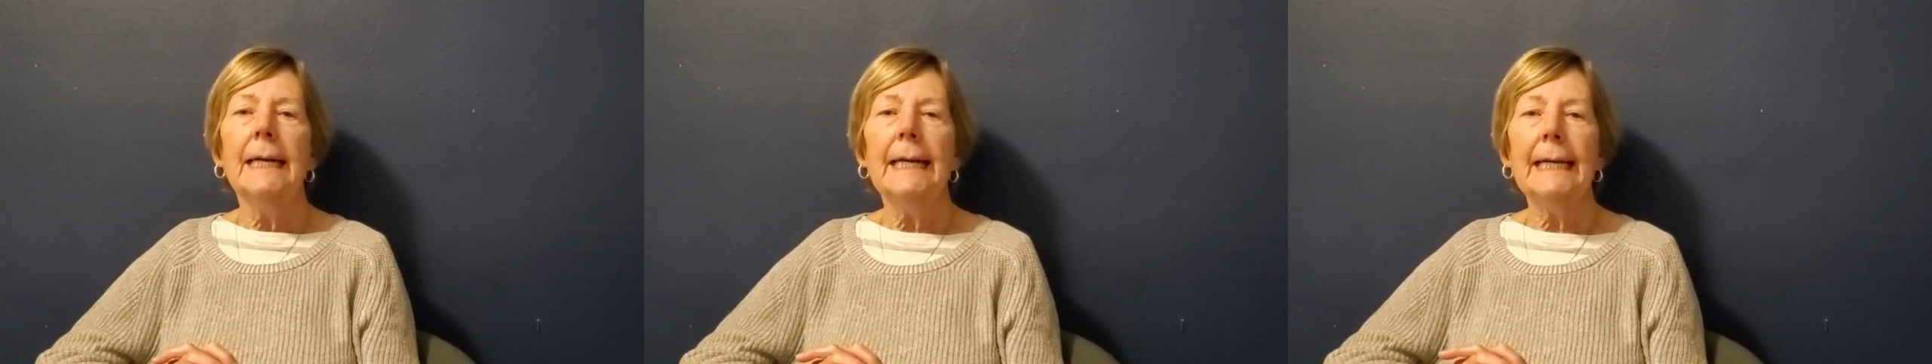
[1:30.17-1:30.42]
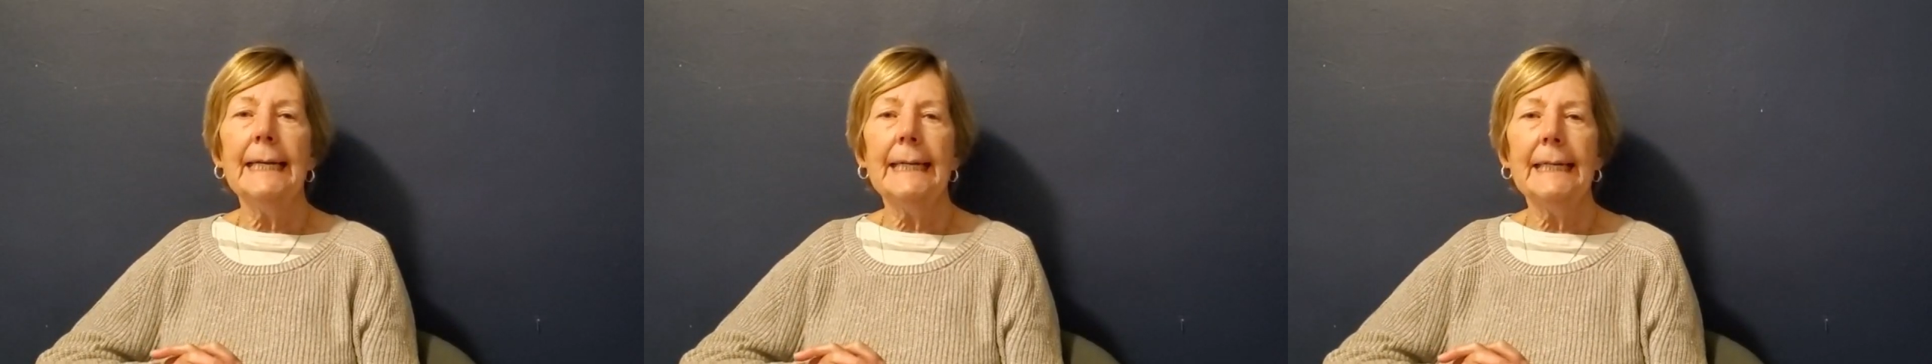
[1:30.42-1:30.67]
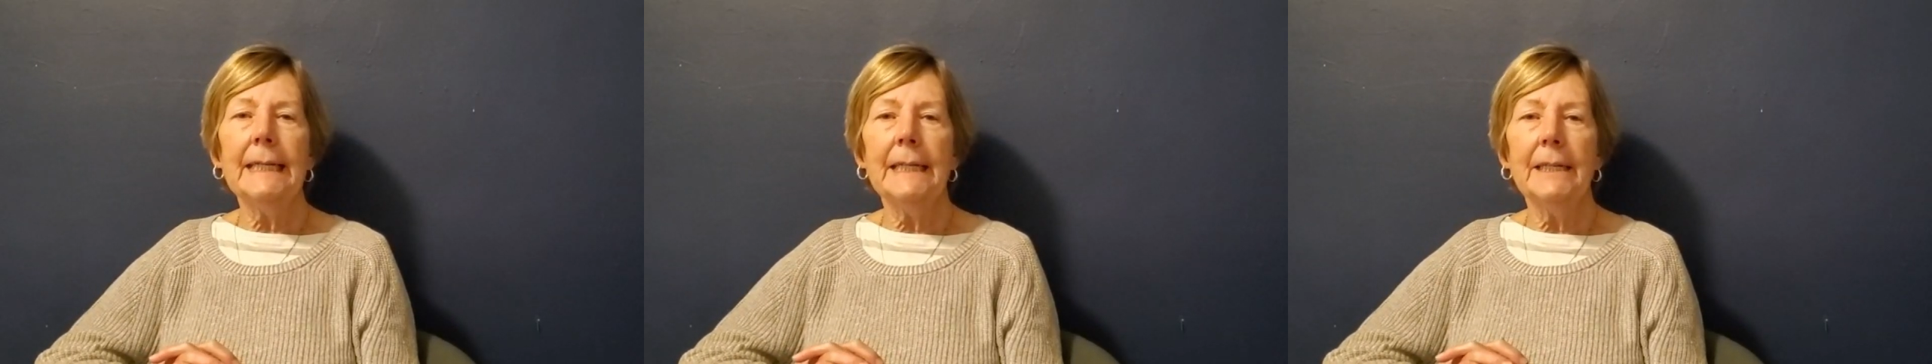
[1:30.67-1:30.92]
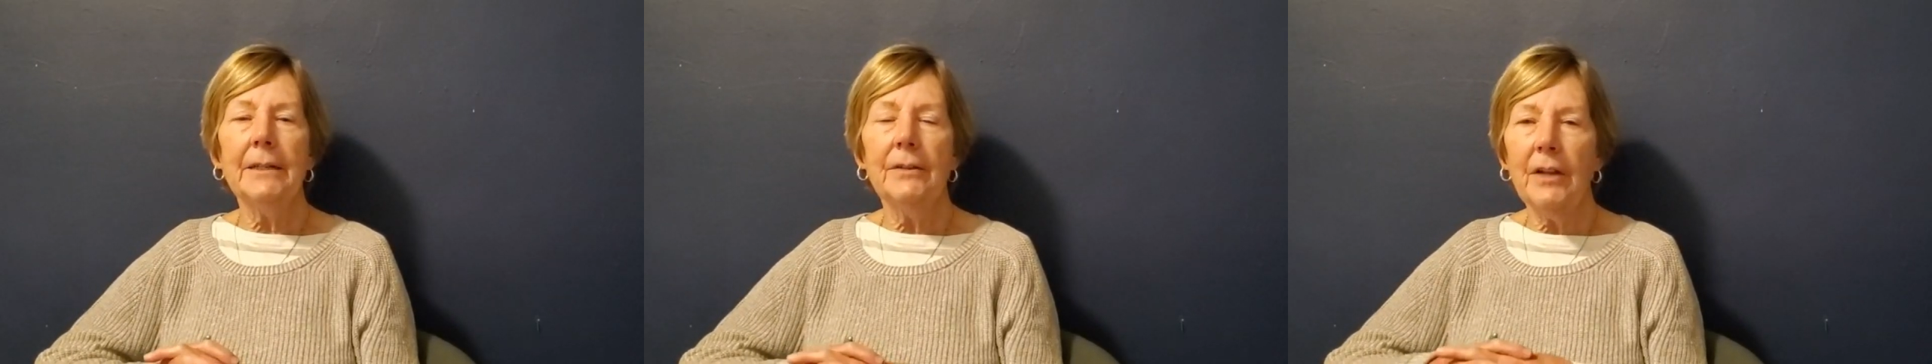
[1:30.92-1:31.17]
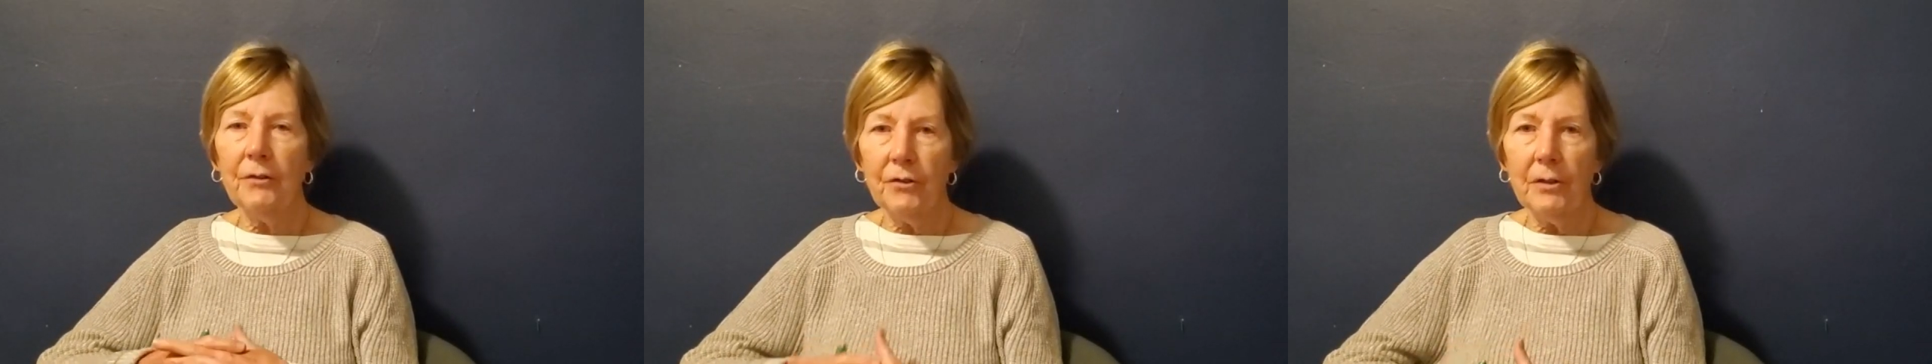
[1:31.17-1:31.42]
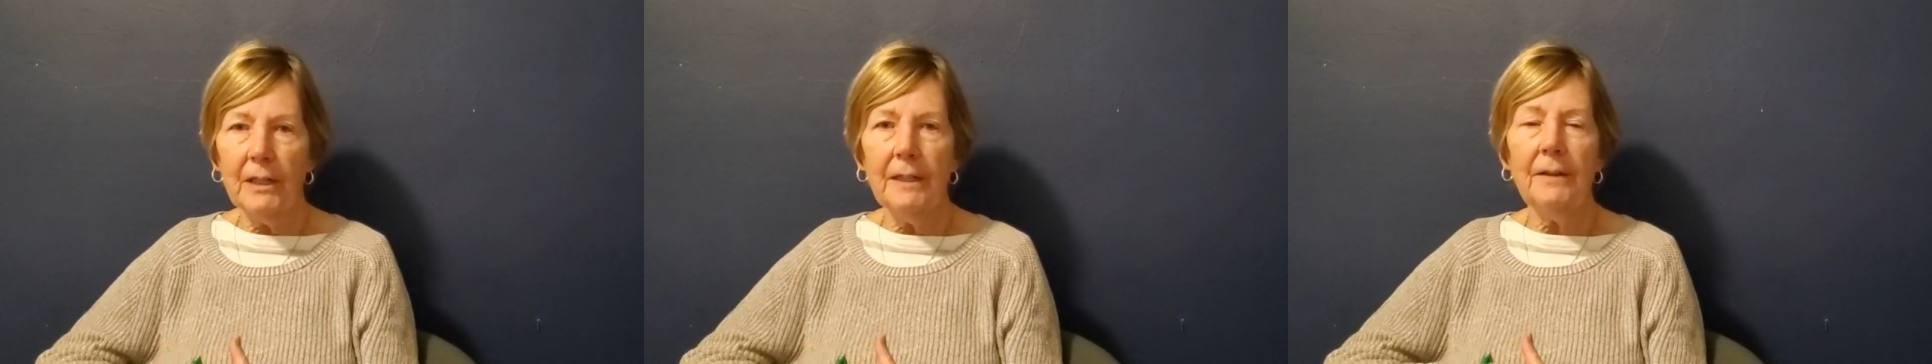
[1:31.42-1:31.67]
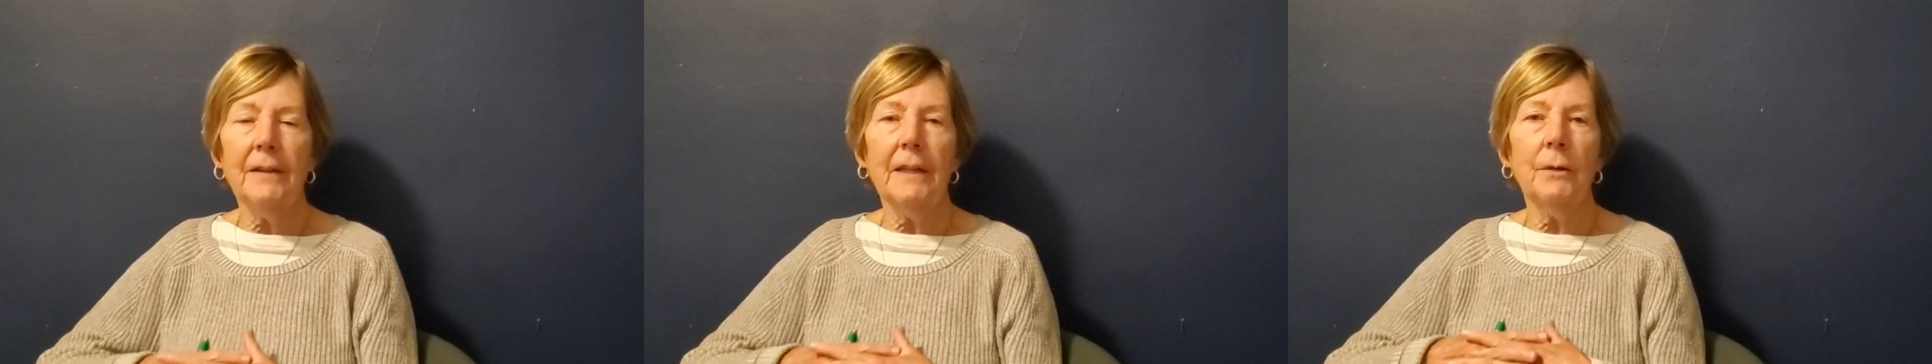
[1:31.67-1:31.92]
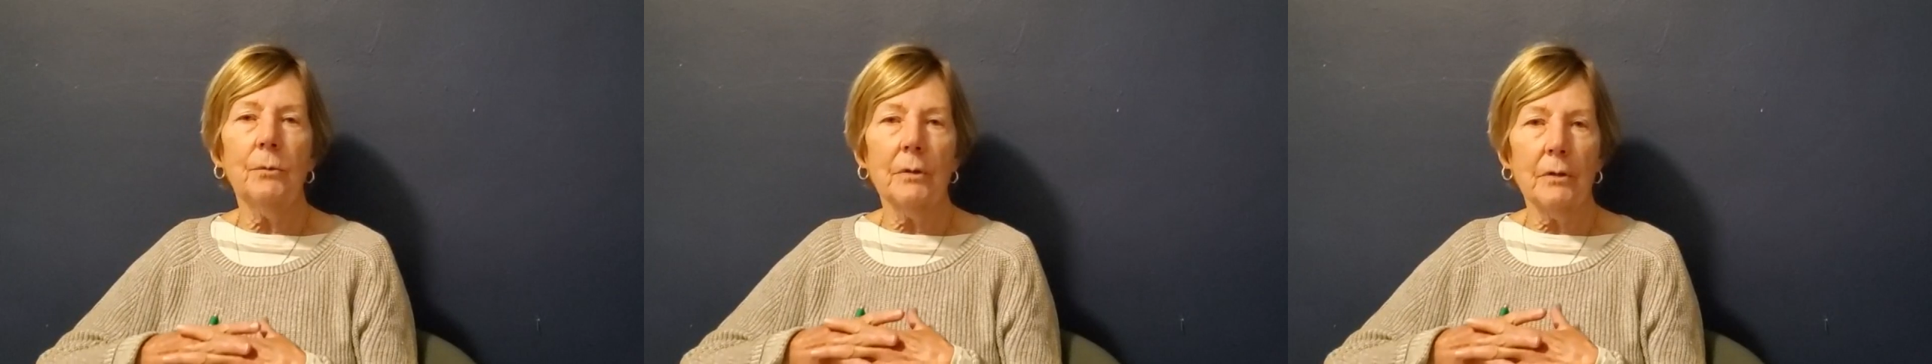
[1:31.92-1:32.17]
And naturally,
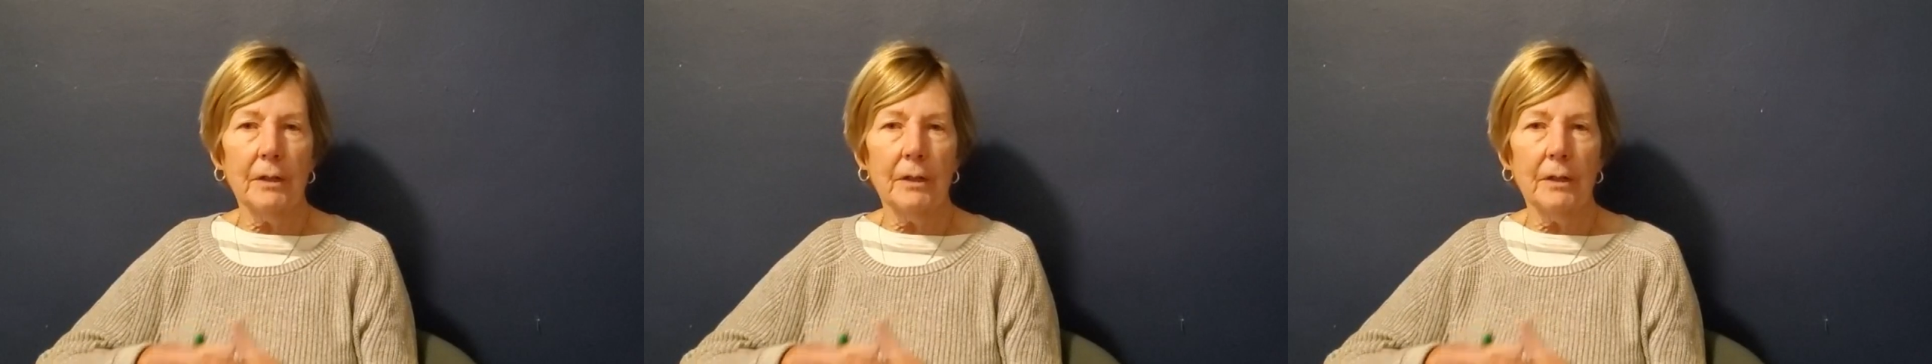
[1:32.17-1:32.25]
they were